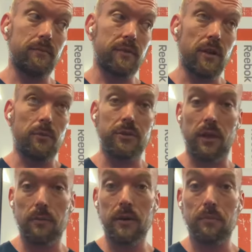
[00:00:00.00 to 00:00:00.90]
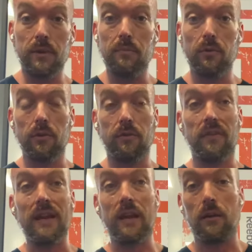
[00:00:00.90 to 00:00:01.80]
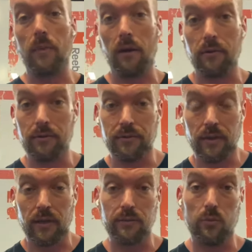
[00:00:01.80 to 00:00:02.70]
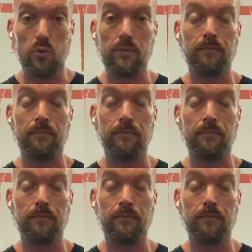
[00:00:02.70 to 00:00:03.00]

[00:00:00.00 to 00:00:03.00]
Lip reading: summer's coming and people are thinking about those things more.